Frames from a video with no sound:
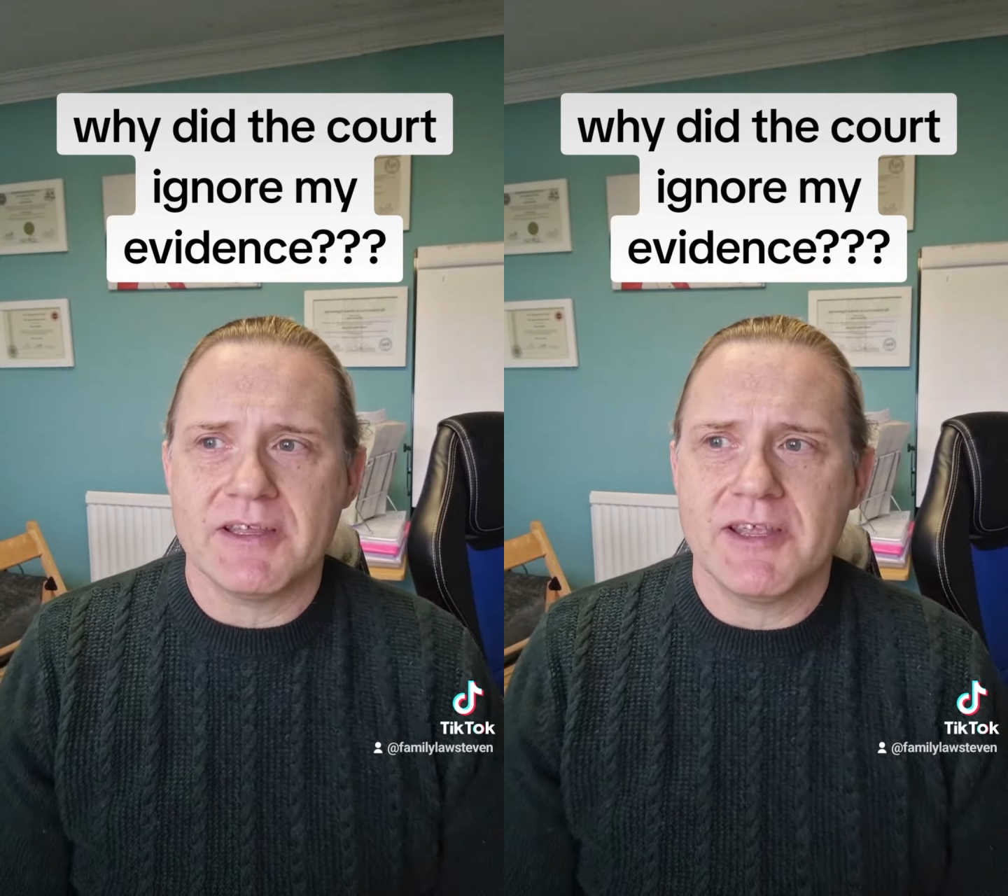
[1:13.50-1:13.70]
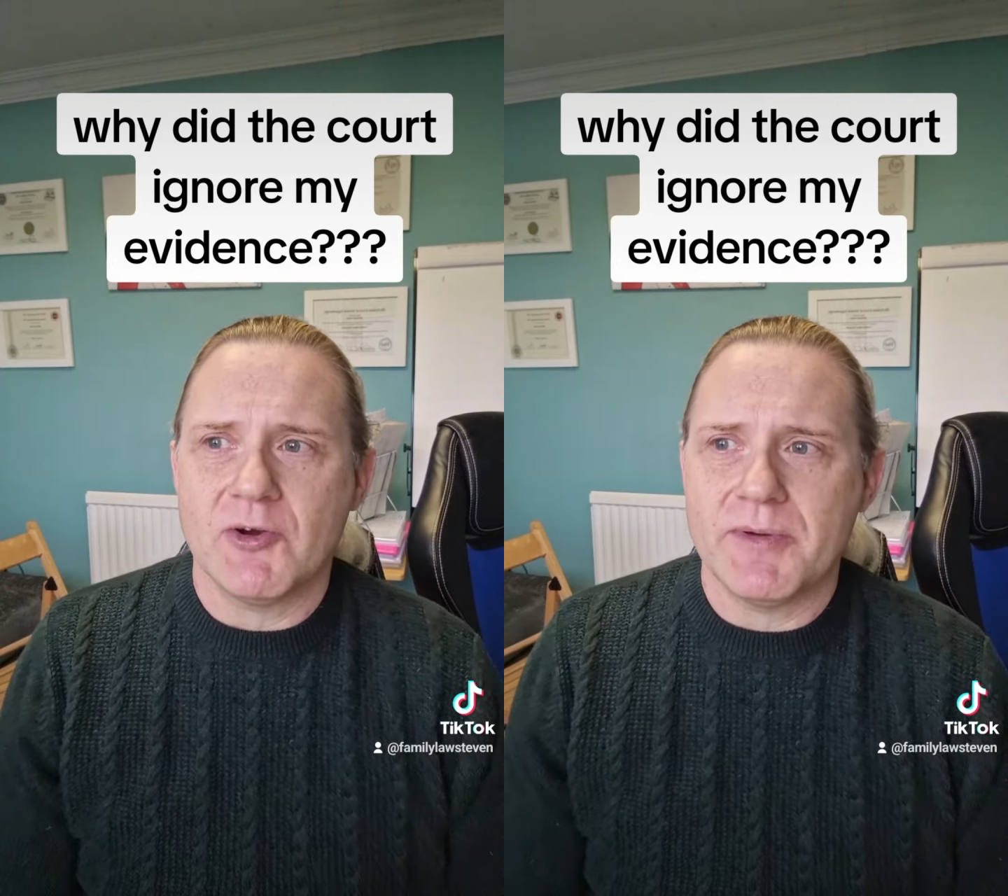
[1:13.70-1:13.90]

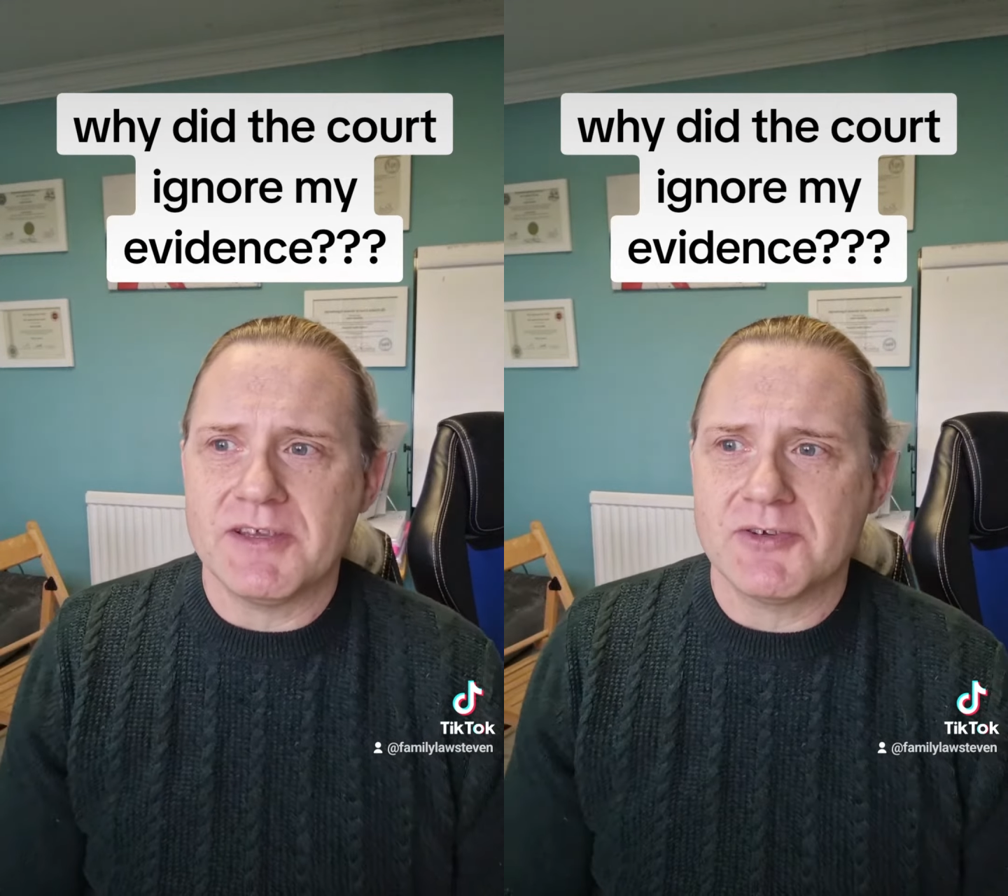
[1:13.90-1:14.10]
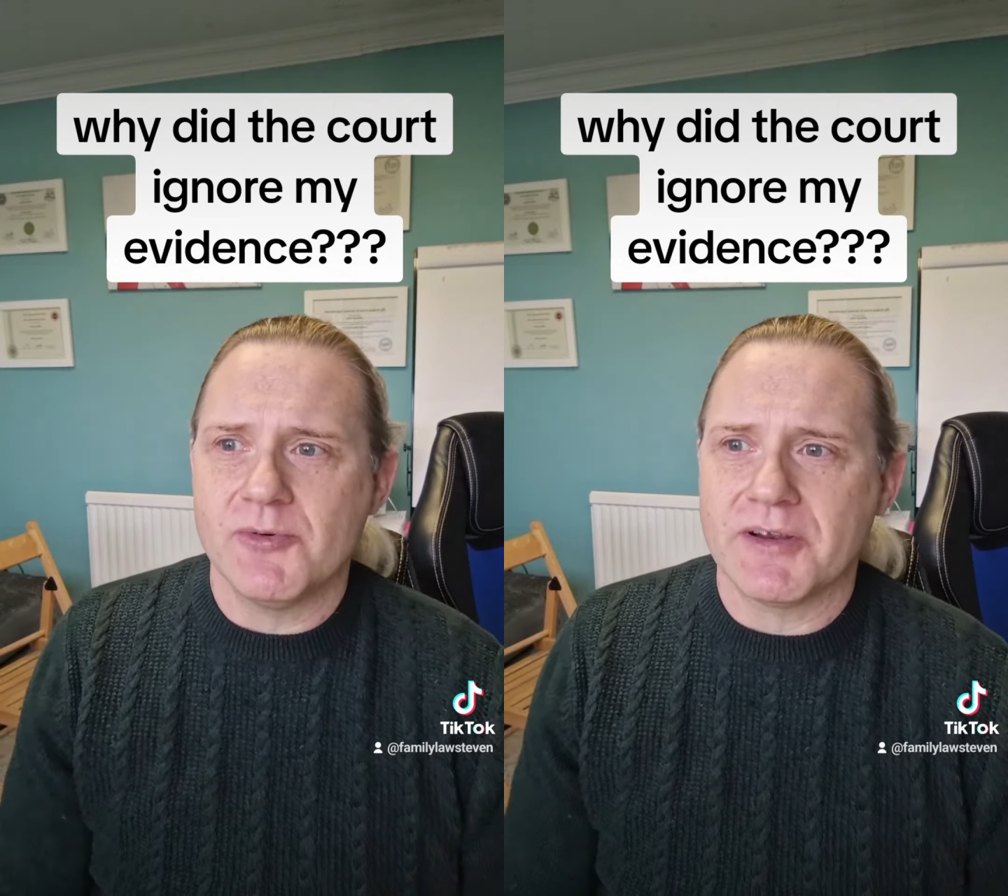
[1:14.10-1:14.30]
they'll be
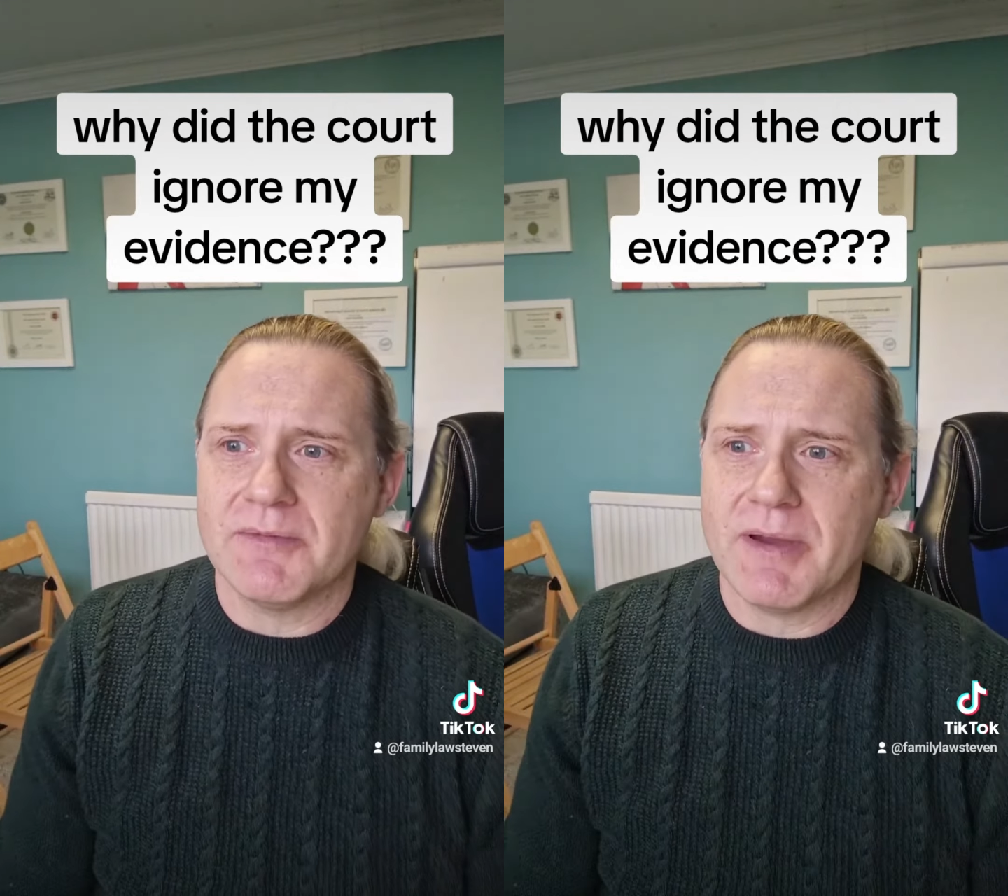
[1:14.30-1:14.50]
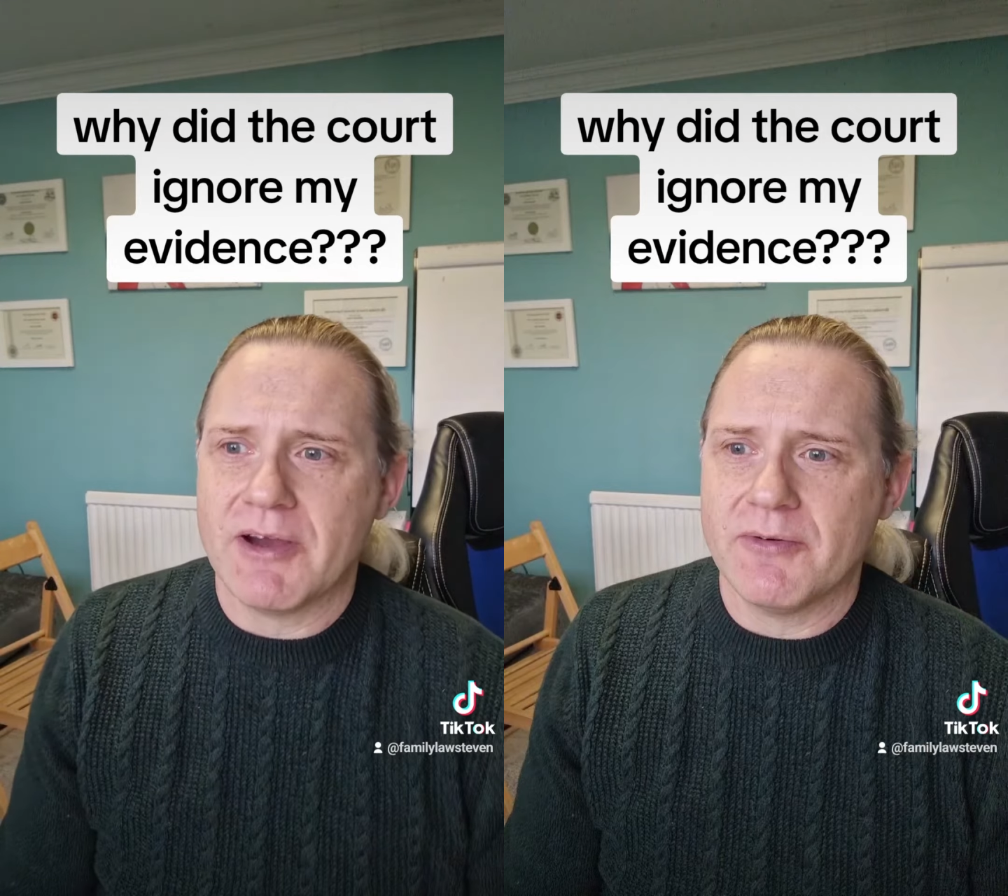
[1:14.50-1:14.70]
talking
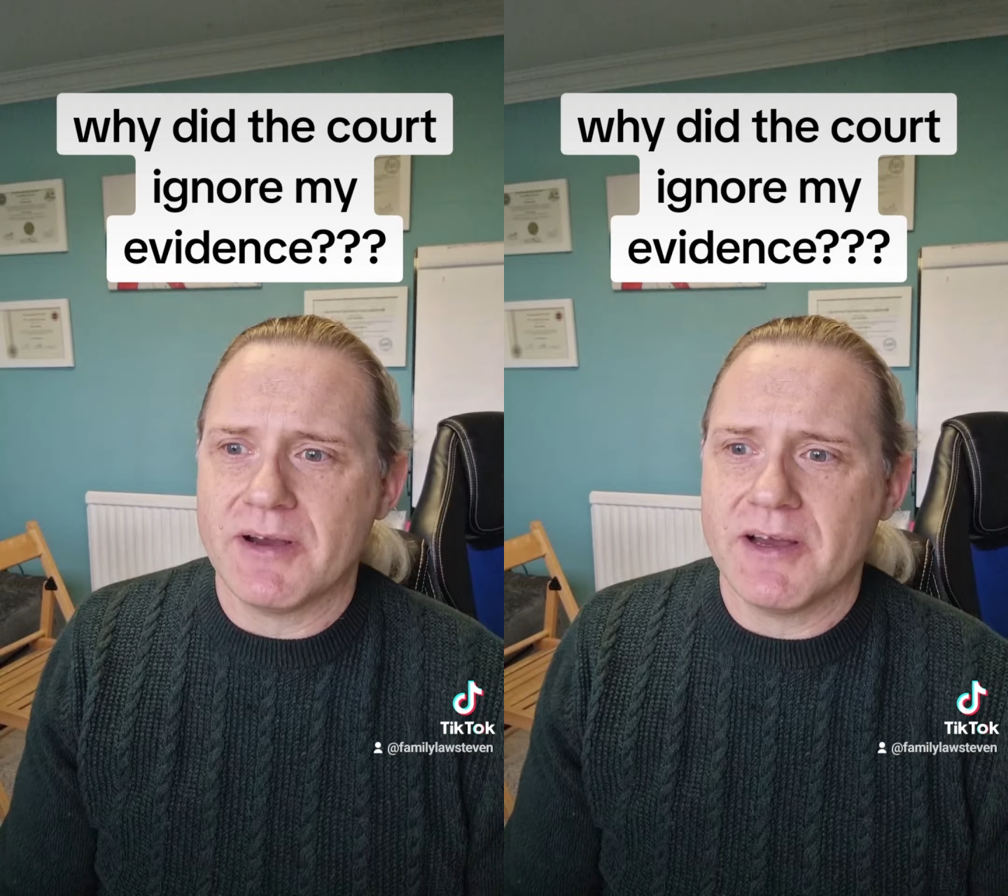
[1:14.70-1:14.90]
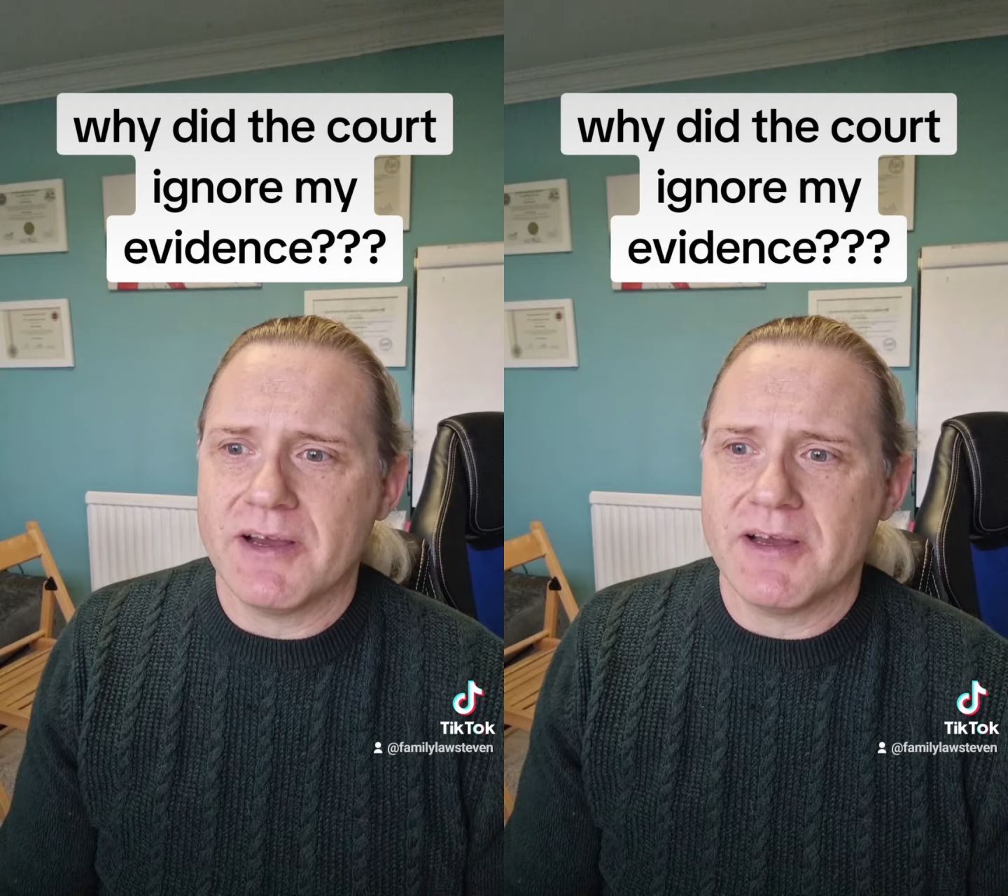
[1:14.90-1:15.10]

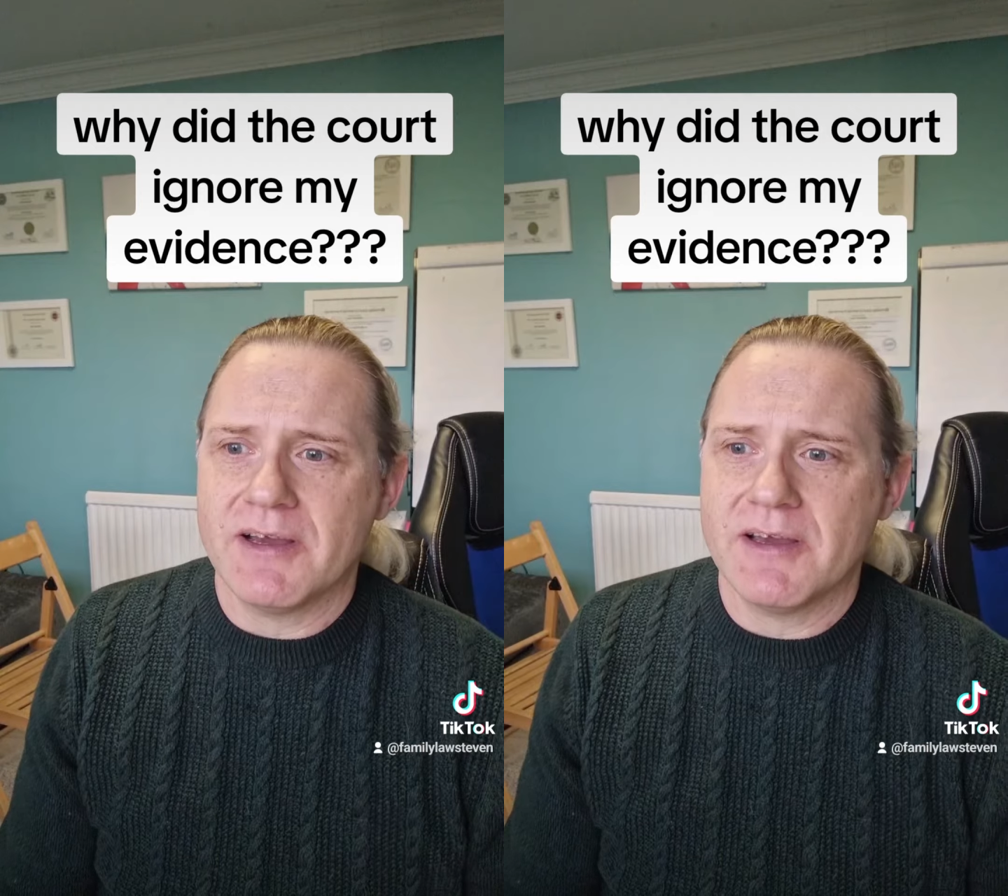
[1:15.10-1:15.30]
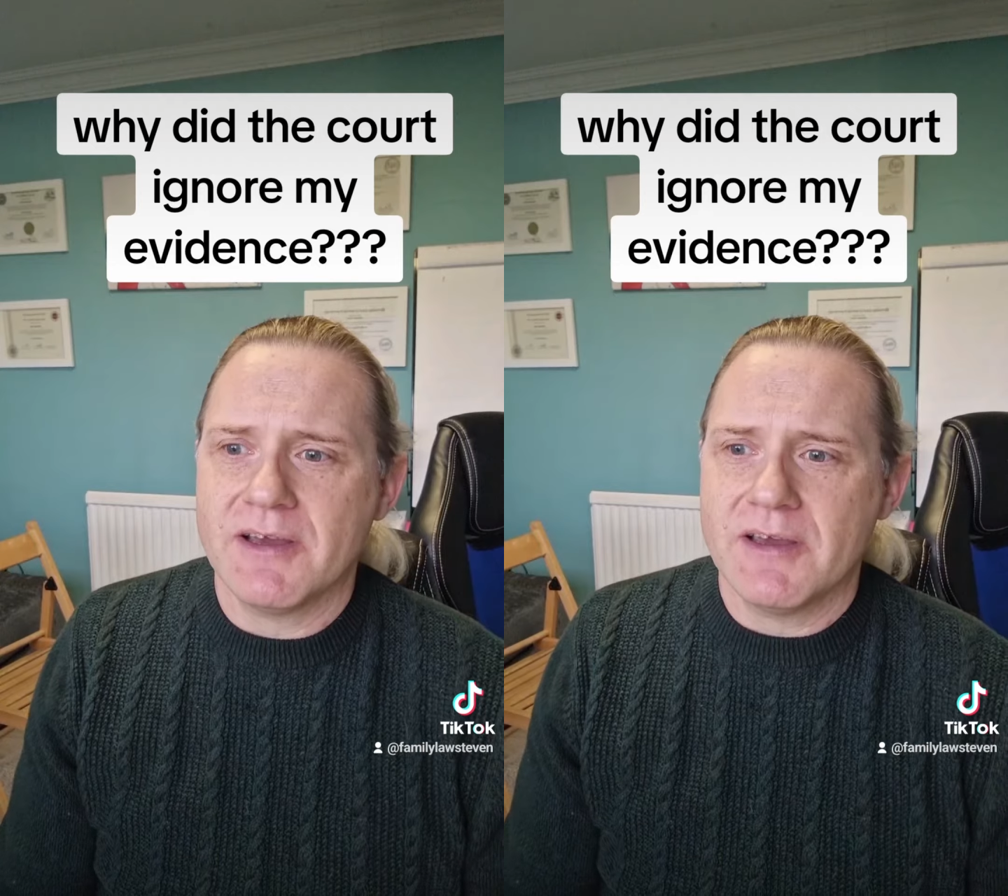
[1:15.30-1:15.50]

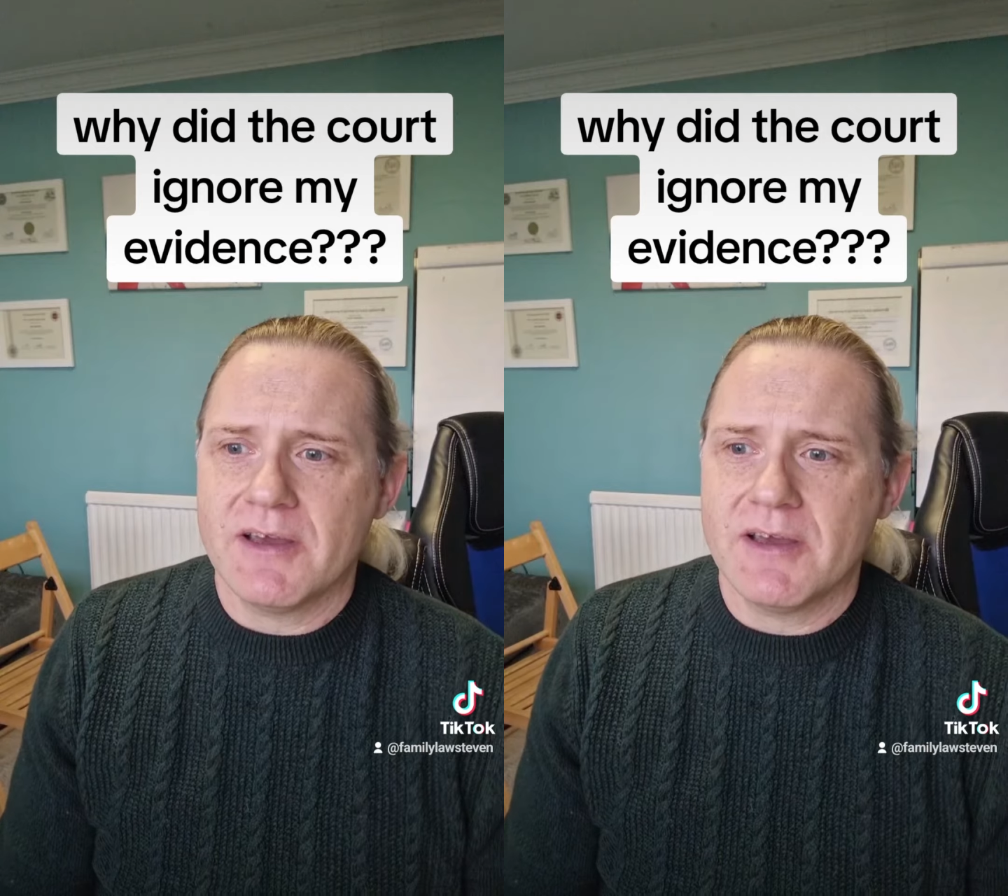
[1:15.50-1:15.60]
about,